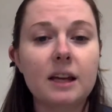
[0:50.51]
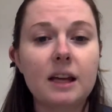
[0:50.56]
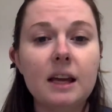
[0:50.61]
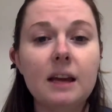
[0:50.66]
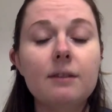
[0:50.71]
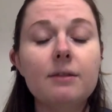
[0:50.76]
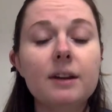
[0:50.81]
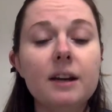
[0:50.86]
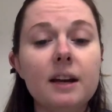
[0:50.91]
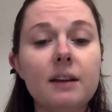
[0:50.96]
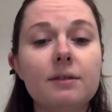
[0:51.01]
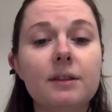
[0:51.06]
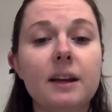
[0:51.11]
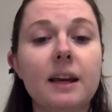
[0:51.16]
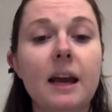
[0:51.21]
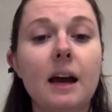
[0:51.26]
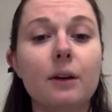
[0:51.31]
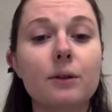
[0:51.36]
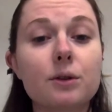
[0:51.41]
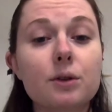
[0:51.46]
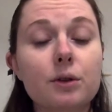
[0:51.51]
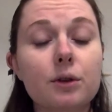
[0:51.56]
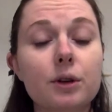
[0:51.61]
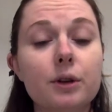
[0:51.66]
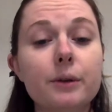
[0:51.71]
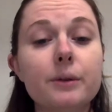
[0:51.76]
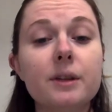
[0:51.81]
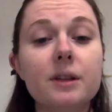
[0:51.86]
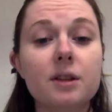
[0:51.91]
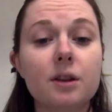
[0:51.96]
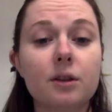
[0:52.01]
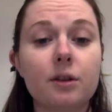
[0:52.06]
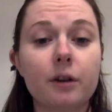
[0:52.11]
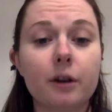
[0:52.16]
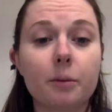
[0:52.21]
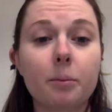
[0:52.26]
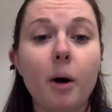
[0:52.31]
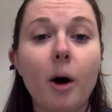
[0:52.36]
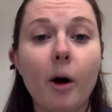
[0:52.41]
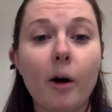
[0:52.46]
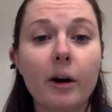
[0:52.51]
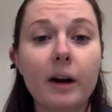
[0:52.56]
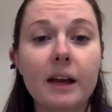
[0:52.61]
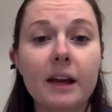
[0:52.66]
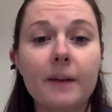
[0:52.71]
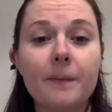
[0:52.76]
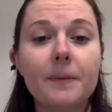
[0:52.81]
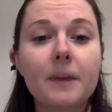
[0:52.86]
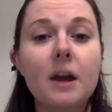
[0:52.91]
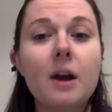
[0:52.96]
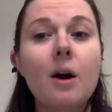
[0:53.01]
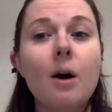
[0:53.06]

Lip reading: even if the counselor uses a third party